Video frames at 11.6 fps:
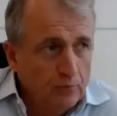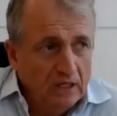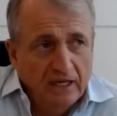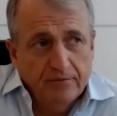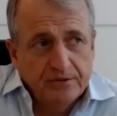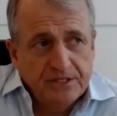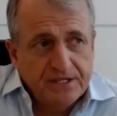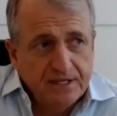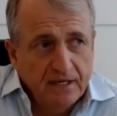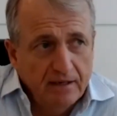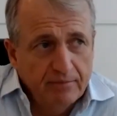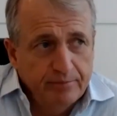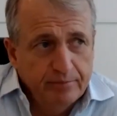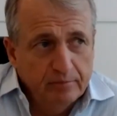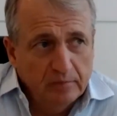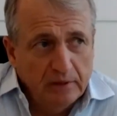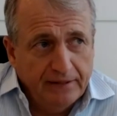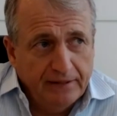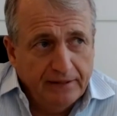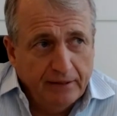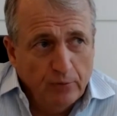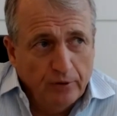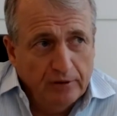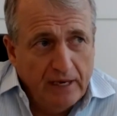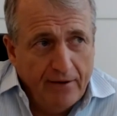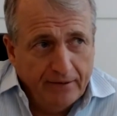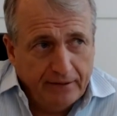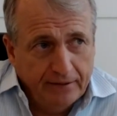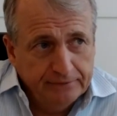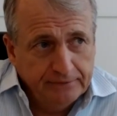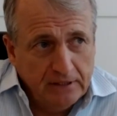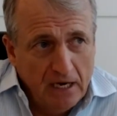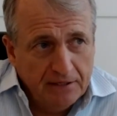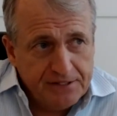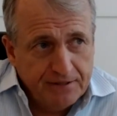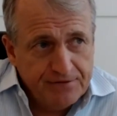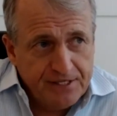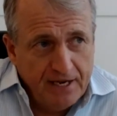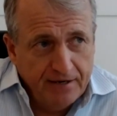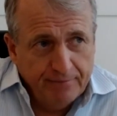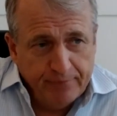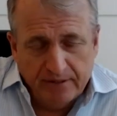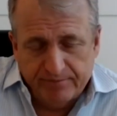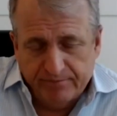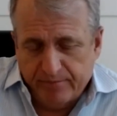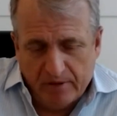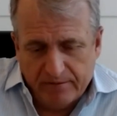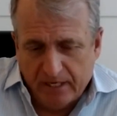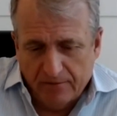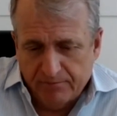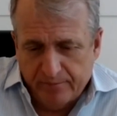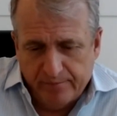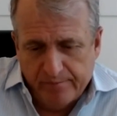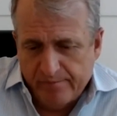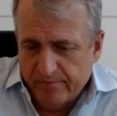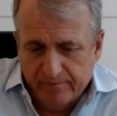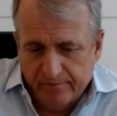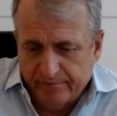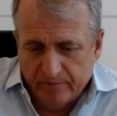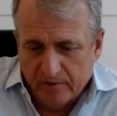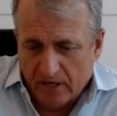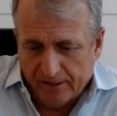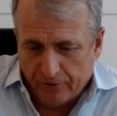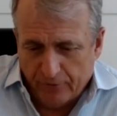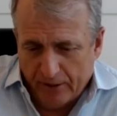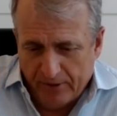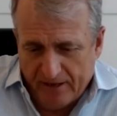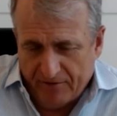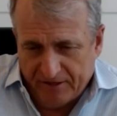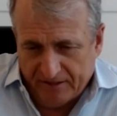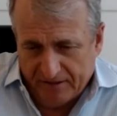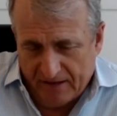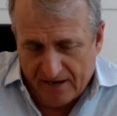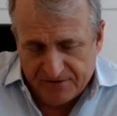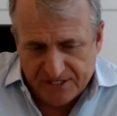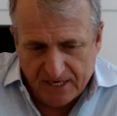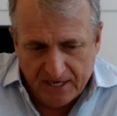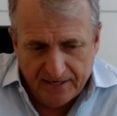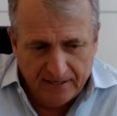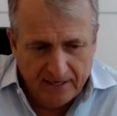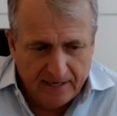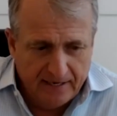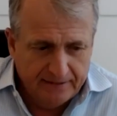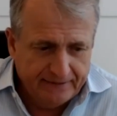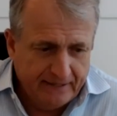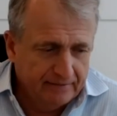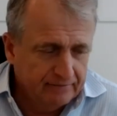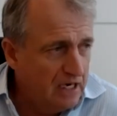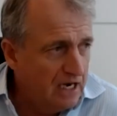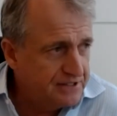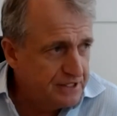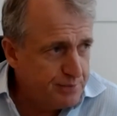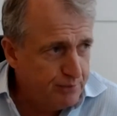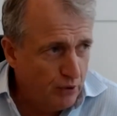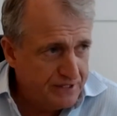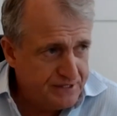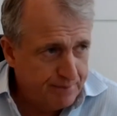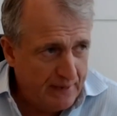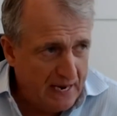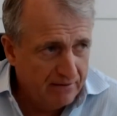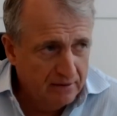I think what Eric and Aarti have said, but I agree with everything that they've said. And I think Aarti's point about